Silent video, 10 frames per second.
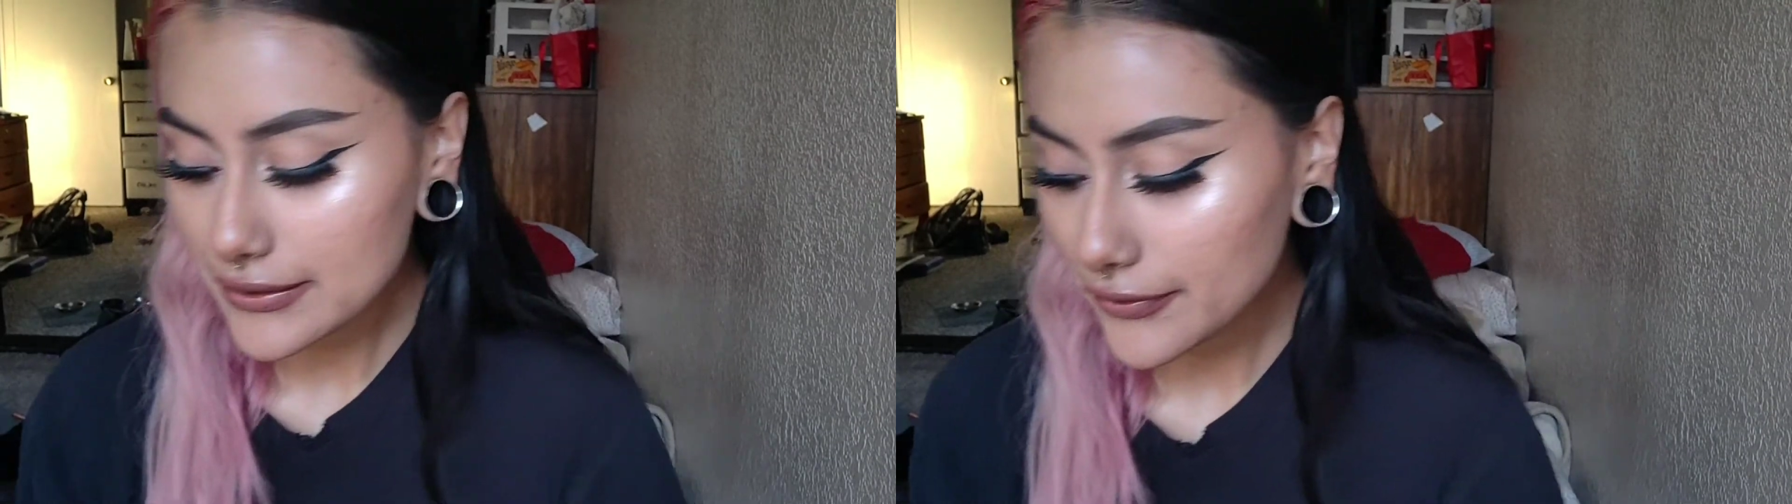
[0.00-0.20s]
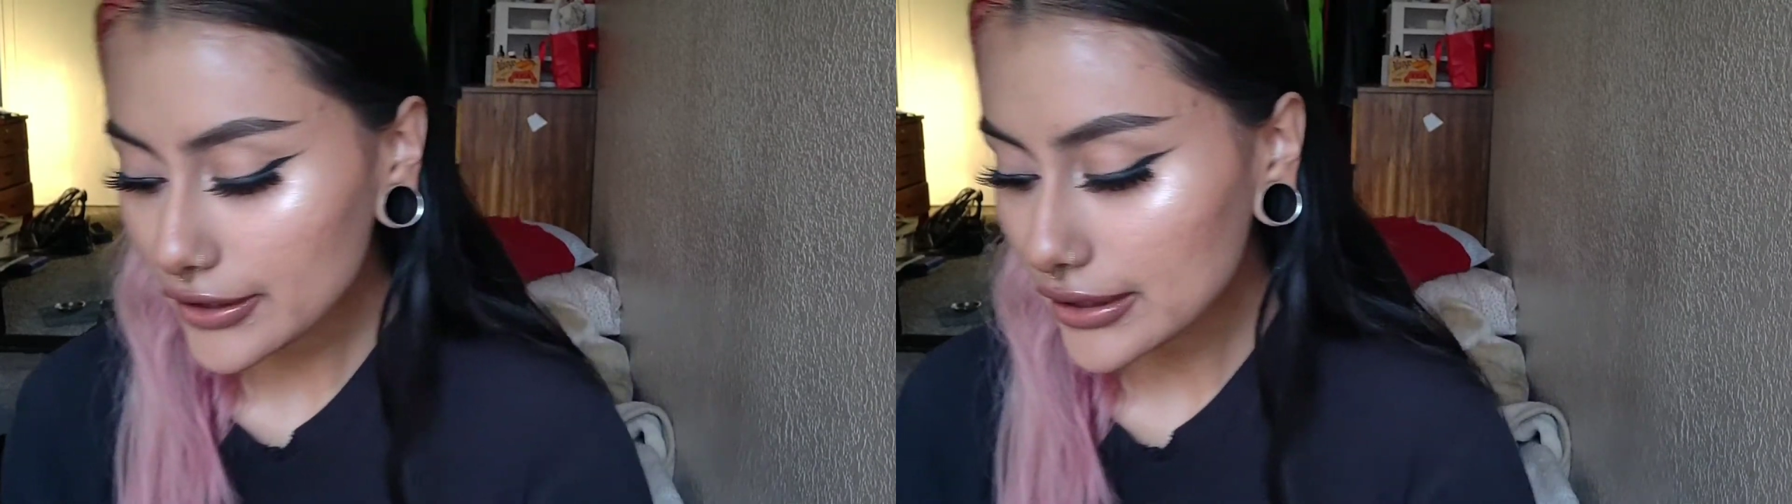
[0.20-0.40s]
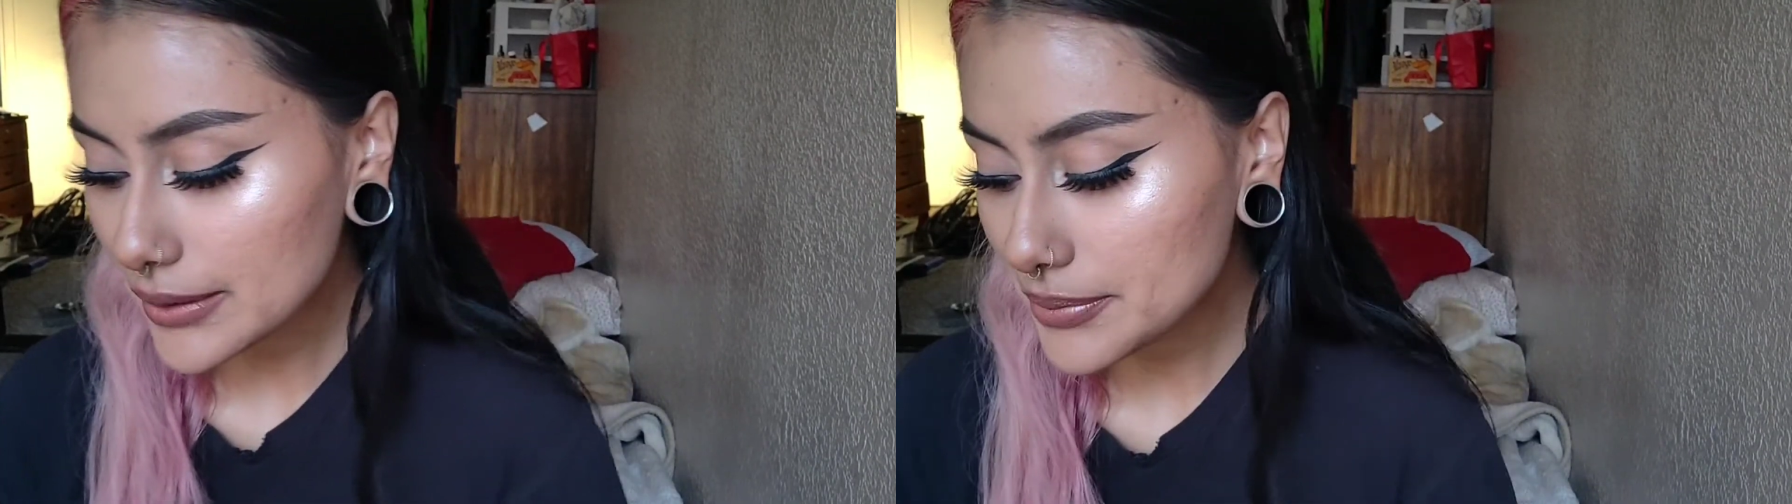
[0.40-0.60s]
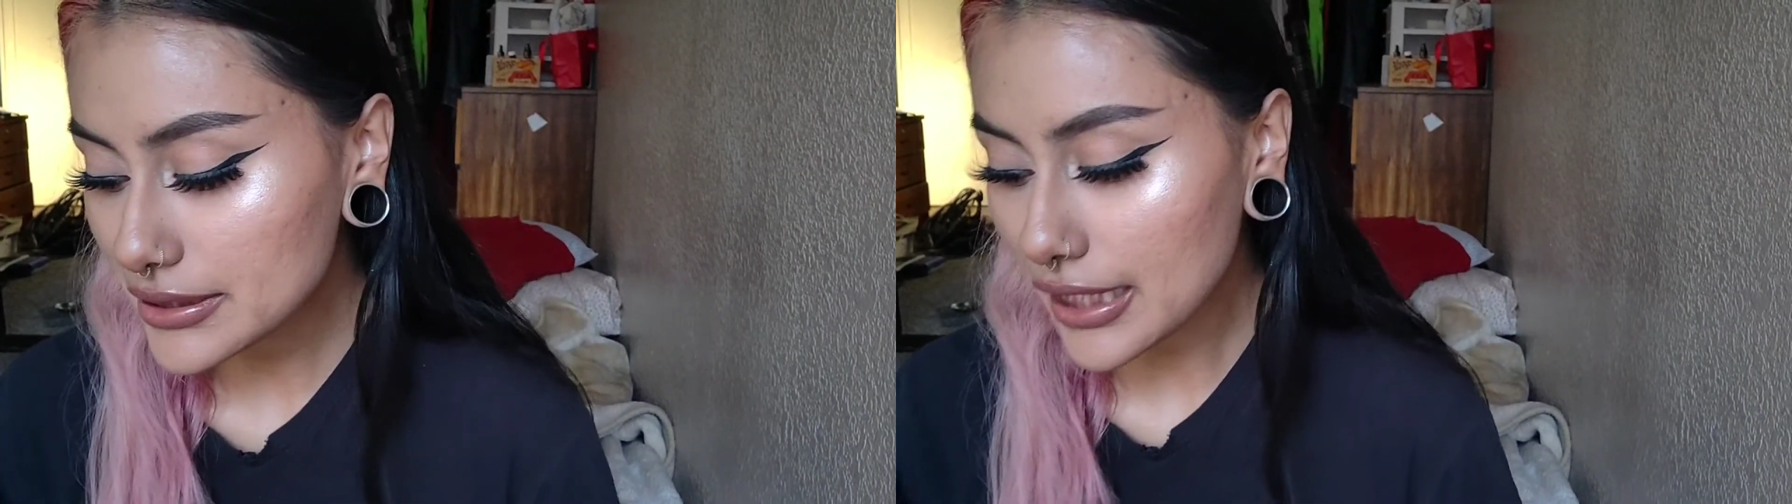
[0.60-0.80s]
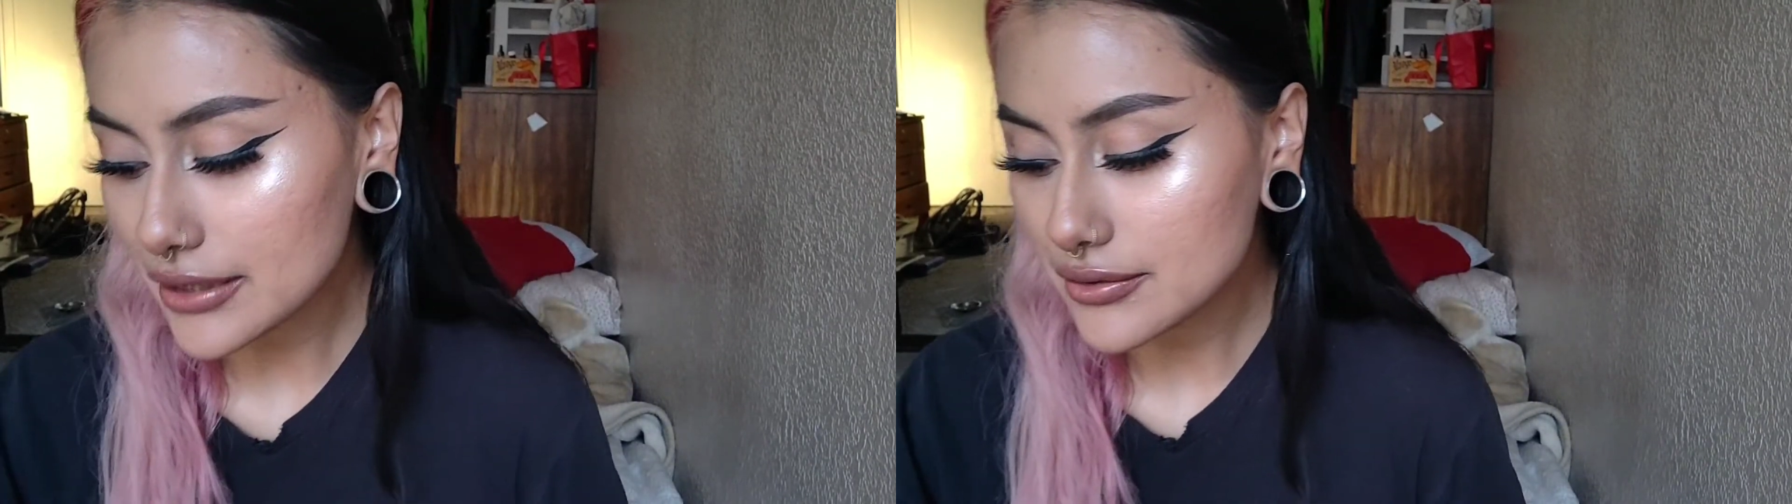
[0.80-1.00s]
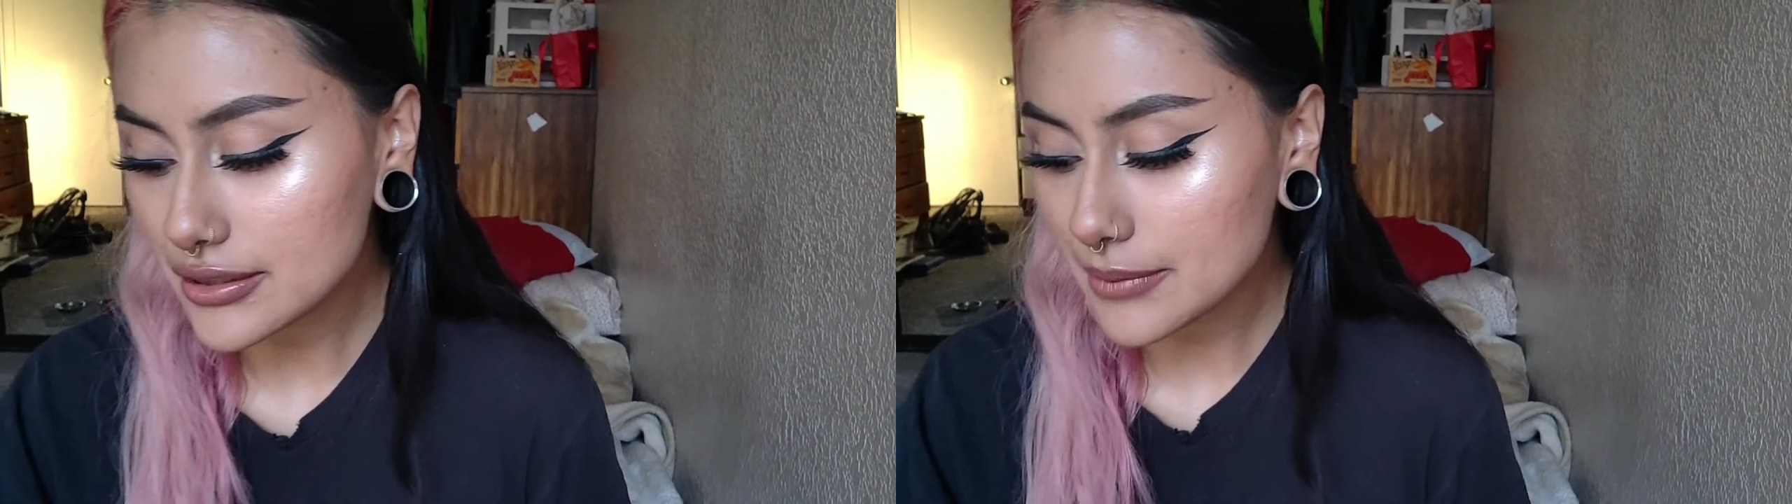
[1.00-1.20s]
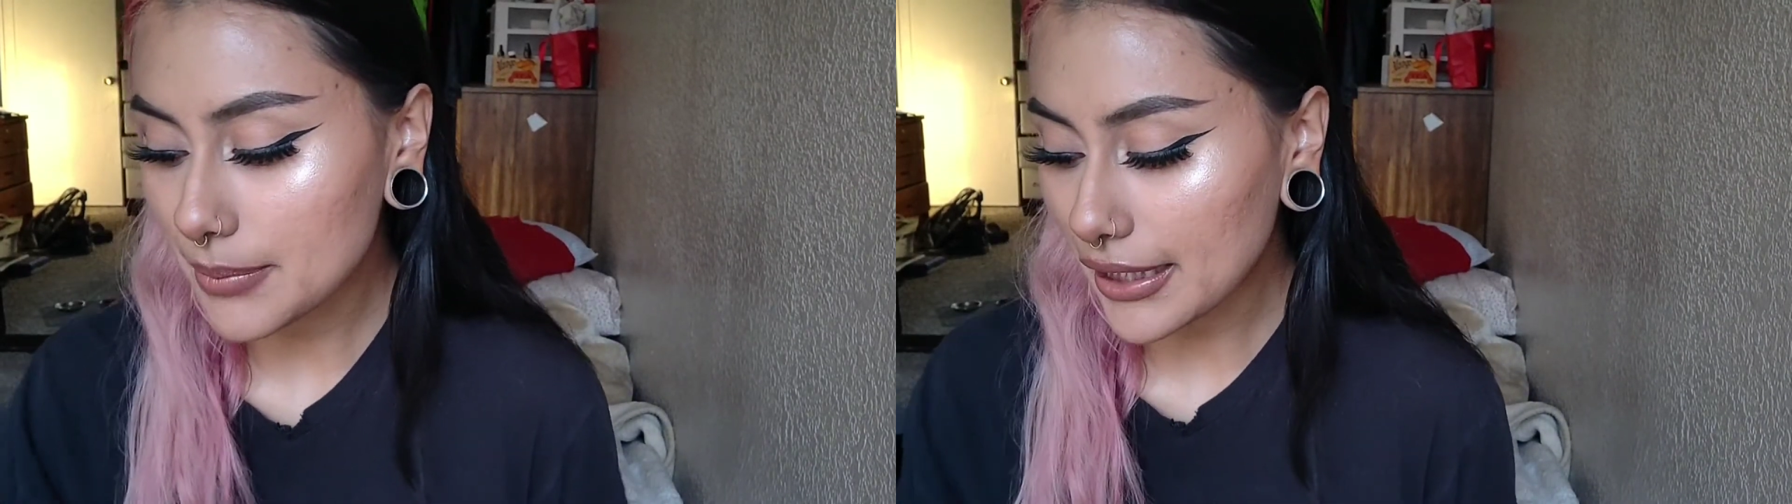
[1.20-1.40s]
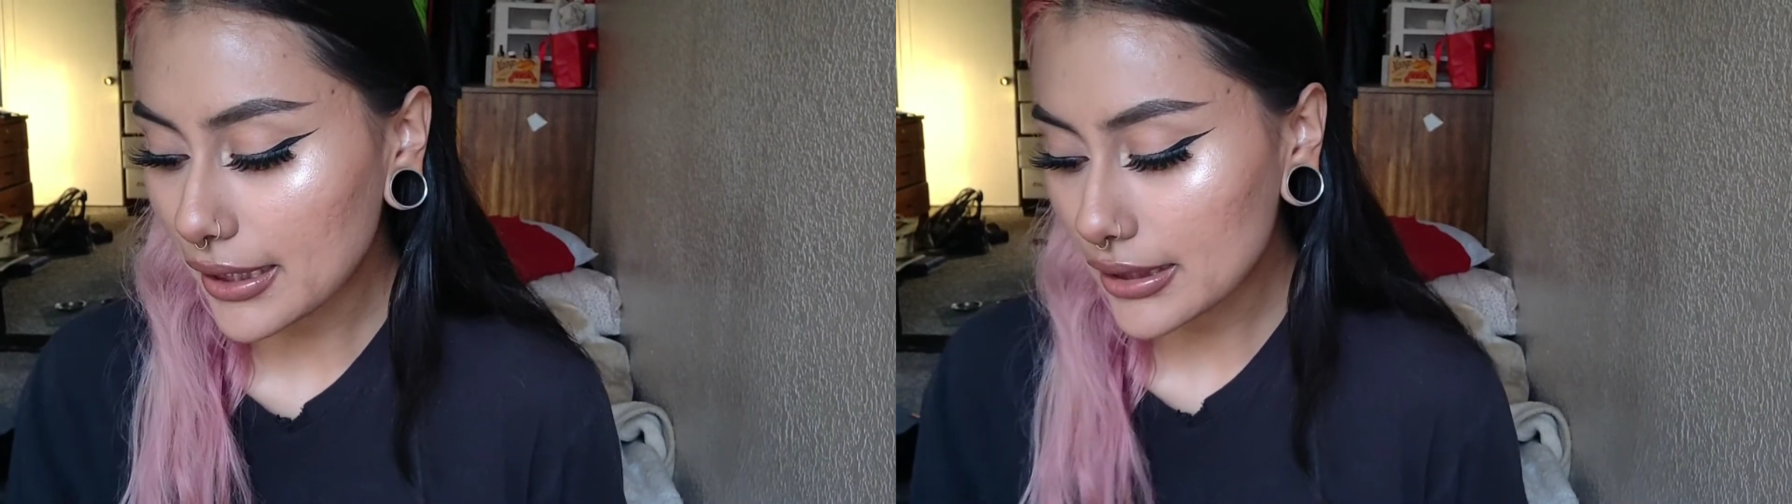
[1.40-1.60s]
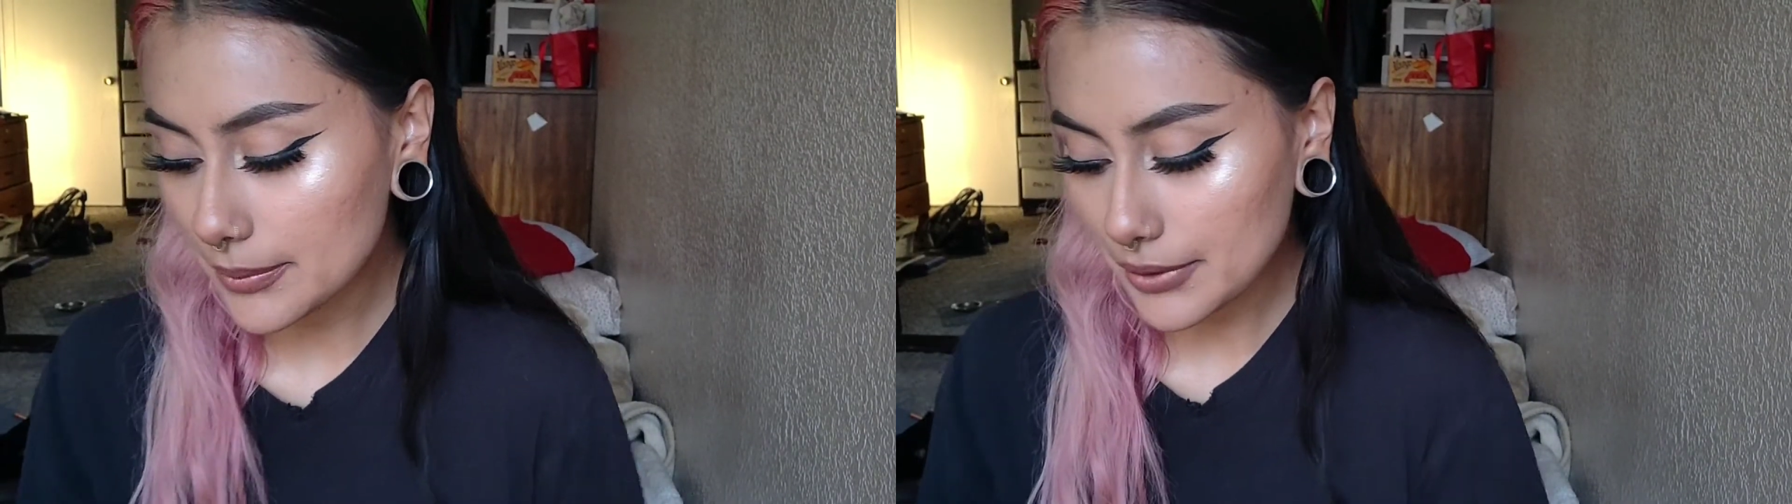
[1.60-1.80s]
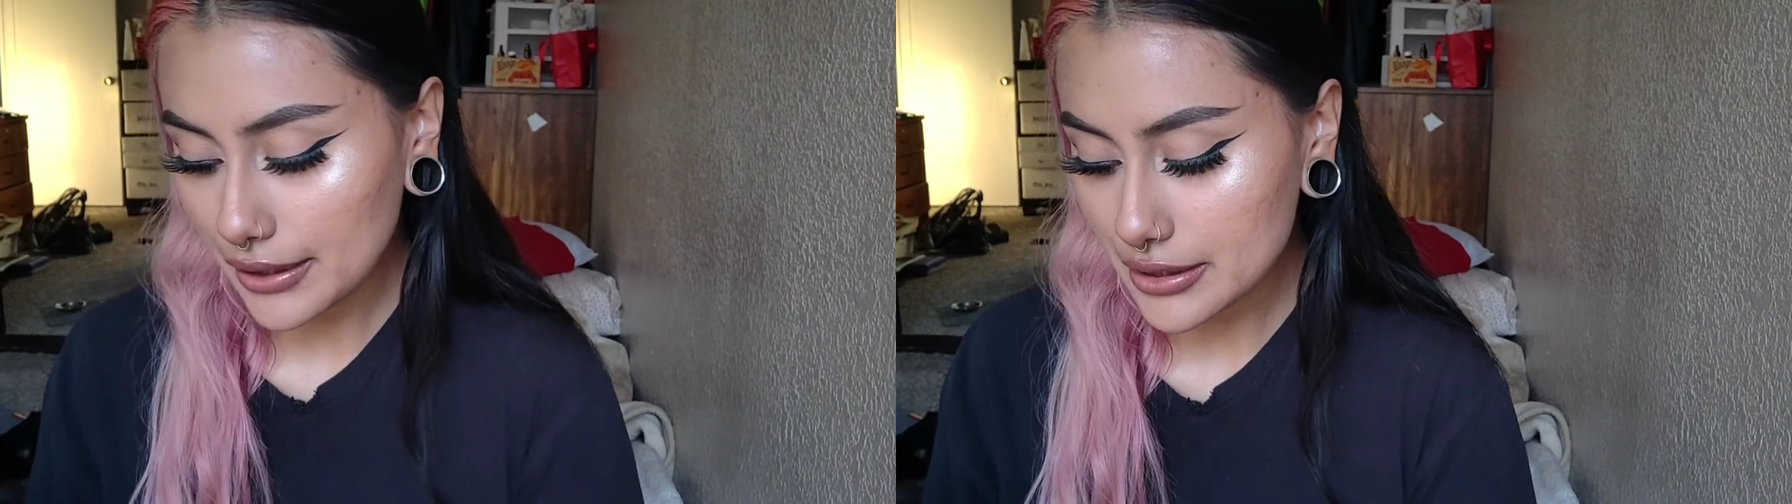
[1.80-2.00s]
For lips, I use the Becca lip
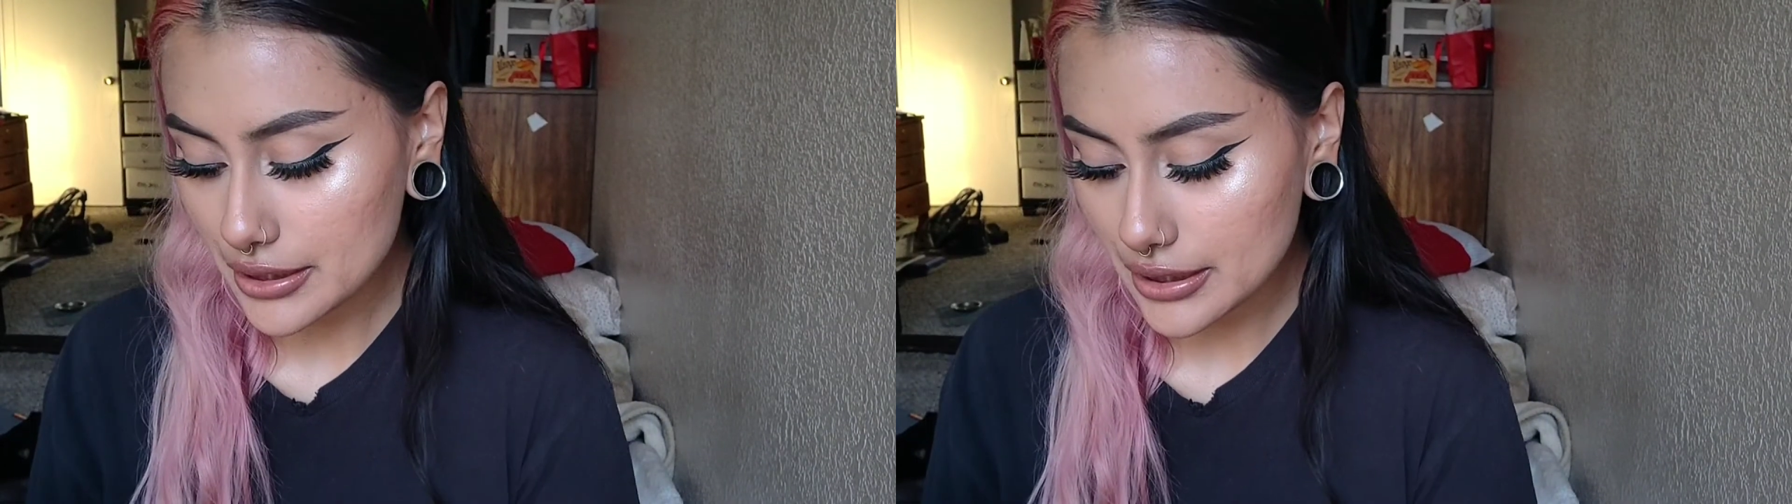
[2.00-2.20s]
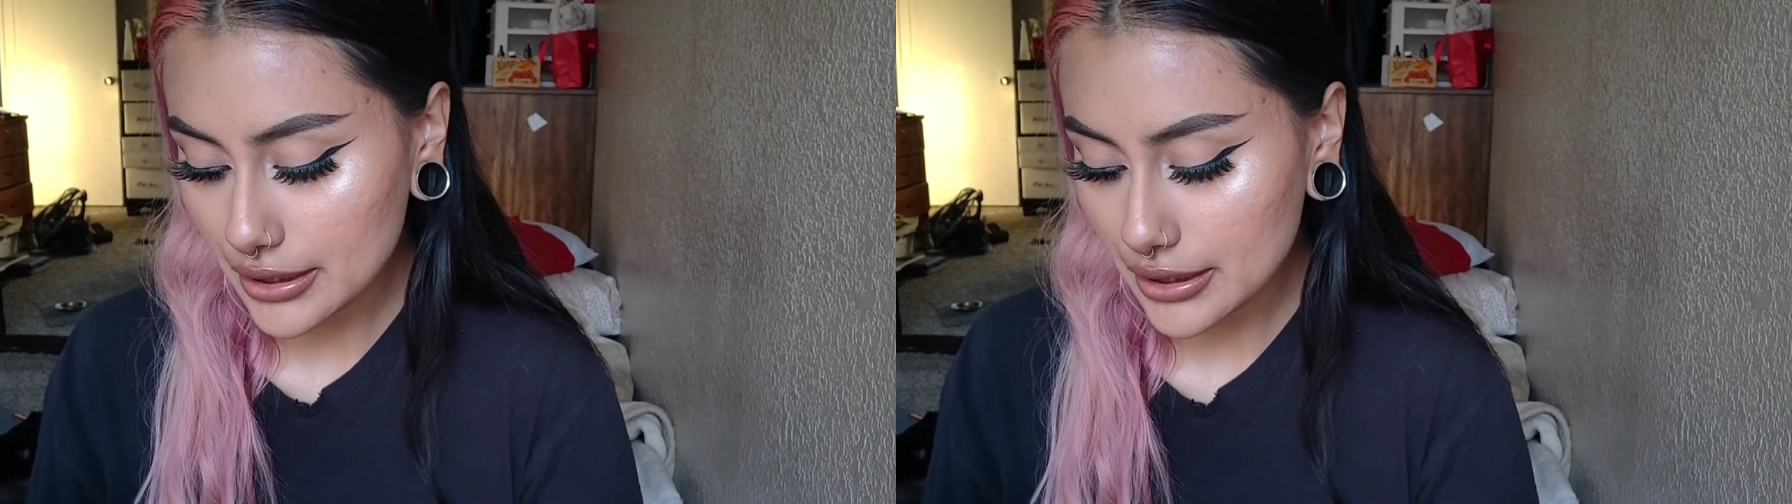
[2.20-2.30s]
liner